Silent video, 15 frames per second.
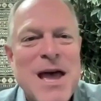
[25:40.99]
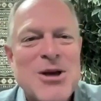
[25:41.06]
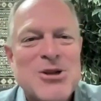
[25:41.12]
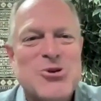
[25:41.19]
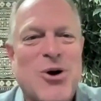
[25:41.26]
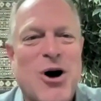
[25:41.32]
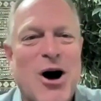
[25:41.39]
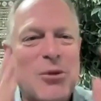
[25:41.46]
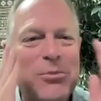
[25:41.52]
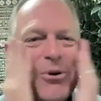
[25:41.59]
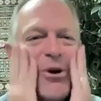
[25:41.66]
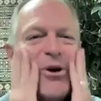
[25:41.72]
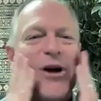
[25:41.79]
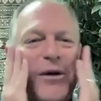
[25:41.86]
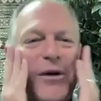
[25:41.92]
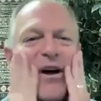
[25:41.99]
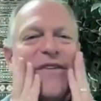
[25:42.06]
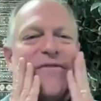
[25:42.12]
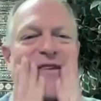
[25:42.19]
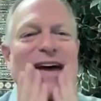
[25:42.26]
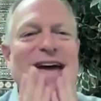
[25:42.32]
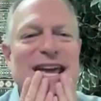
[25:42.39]
So I'll put it on my
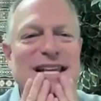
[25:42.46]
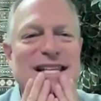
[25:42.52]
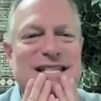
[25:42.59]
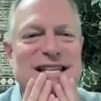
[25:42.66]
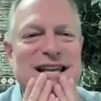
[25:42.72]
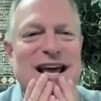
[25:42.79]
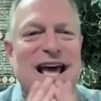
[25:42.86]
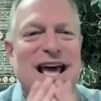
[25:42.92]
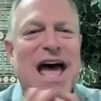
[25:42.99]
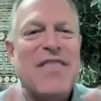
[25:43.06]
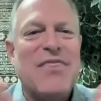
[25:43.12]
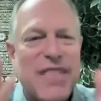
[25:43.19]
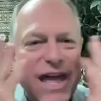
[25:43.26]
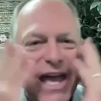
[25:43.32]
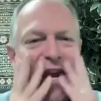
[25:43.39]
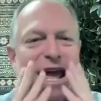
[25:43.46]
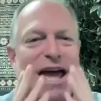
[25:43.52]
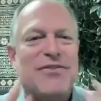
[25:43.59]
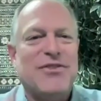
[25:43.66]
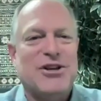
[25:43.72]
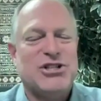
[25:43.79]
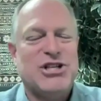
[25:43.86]
face and then
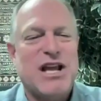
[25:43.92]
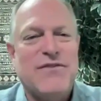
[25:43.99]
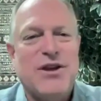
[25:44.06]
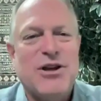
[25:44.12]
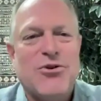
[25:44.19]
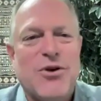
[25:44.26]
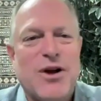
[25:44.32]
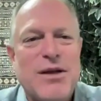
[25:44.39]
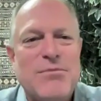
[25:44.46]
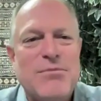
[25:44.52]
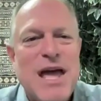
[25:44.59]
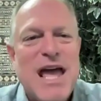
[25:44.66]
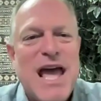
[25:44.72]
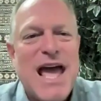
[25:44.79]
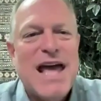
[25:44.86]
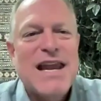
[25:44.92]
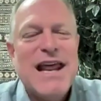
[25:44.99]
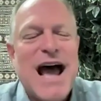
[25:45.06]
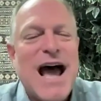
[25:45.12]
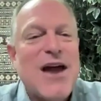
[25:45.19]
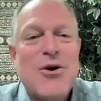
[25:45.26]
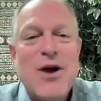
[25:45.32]
add the shaving cream, and
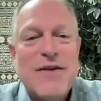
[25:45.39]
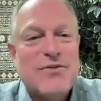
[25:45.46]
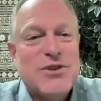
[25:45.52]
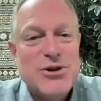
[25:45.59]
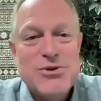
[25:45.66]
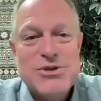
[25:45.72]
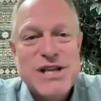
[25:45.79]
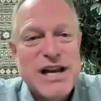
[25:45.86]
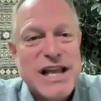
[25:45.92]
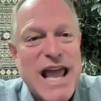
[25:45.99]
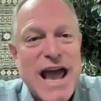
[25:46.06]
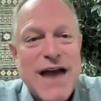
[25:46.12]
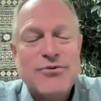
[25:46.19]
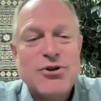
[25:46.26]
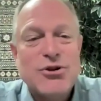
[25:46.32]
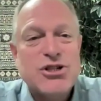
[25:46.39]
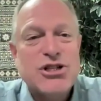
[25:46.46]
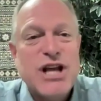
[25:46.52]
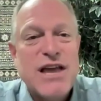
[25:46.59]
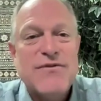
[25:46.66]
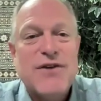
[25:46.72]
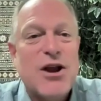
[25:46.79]
I don't have to use any
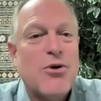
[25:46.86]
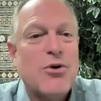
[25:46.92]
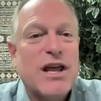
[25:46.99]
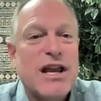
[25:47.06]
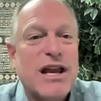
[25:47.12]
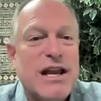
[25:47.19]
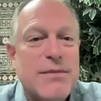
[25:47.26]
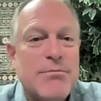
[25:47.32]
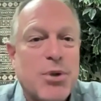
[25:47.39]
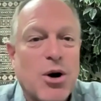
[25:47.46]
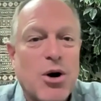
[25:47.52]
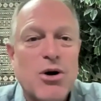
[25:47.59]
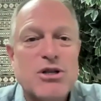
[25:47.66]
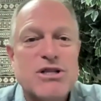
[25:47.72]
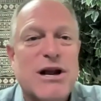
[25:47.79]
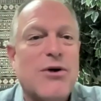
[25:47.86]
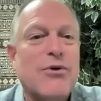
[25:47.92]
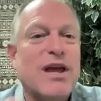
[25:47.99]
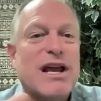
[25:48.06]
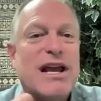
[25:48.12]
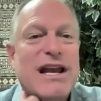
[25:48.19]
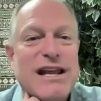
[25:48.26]
aftershave. I don't get any burns. I don't
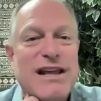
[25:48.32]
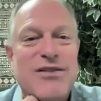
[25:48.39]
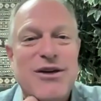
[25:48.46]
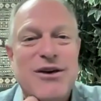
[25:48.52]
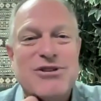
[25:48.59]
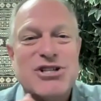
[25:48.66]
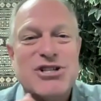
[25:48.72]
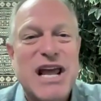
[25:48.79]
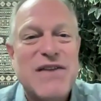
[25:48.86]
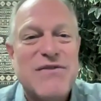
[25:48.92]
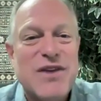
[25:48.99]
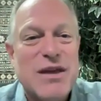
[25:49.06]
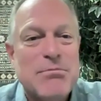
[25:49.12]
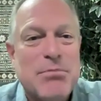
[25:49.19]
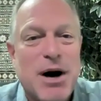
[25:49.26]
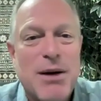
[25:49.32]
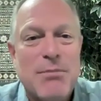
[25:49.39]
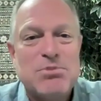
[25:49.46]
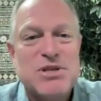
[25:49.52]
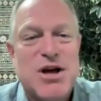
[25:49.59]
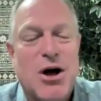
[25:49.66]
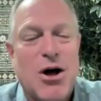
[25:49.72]
get any of the shaving
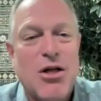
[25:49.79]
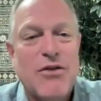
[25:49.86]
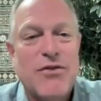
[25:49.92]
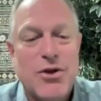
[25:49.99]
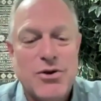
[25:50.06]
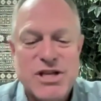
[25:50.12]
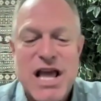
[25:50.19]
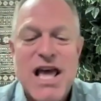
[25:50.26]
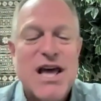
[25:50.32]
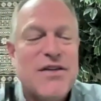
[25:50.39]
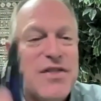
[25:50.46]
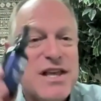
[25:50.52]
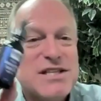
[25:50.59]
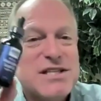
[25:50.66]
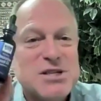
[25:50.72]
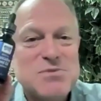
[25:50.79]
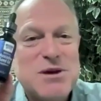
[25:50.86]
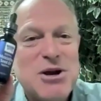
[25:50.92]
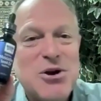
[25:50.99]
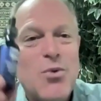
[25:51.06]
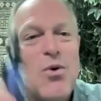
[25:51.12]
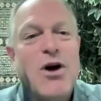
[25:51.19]
bumps, all of those. This has
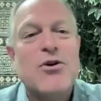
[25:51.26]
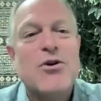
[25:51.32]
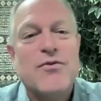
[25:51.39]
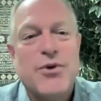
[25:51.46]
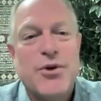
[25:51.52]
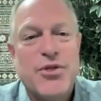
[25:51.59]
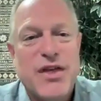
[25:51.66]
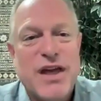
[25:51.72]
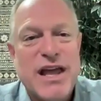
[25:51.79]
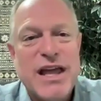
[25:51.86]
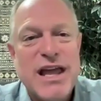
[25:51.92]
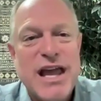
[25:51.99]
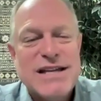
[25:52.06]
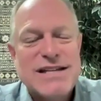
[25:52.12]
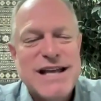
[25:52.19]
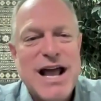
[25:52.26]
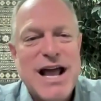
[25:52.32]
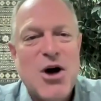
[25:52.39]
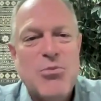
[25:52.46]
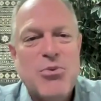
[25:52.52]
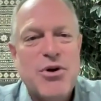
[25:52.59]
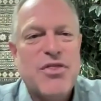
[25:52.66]
been a wonderful thing to
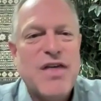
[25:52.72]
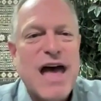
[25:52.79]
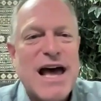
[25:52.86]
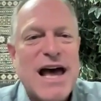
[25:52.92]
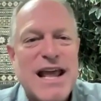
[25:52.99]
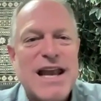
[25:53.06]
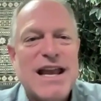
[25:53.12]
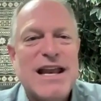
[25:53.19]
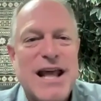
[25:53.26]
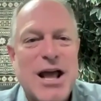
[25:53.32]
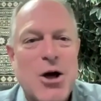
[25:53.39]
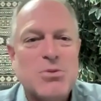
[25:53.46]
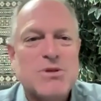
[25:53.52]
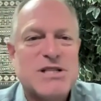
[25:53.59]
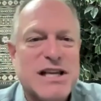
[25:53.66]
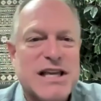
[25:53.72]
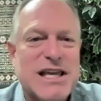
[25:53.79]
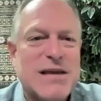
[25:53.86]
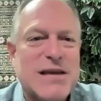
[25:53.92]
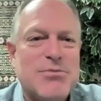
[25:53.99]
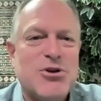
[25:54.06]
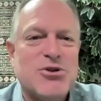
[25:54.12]
help with that, and it helps to
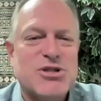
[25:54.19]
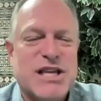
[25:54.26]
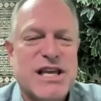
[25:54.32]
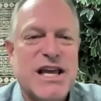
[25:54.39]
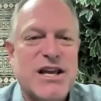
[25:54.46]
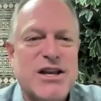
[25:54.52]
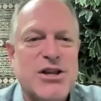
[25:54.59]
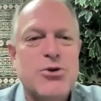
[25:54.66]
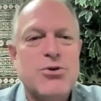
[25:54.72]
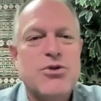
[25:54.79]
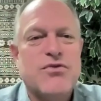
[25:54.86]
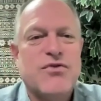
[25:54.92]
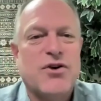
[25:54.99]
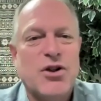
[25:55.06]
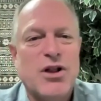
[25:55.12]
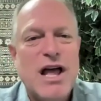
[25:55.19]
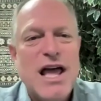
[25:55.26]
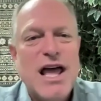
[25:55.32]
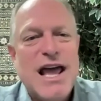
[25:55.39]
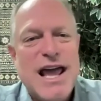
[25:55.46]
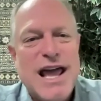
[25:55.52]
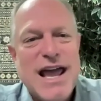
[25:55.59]
keep your skin youthful
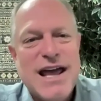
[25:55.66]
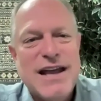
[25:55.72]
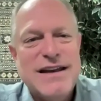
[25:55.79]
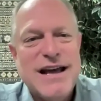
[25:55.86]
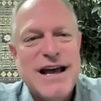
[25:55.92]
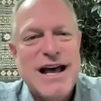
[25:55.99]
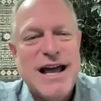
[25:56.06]
and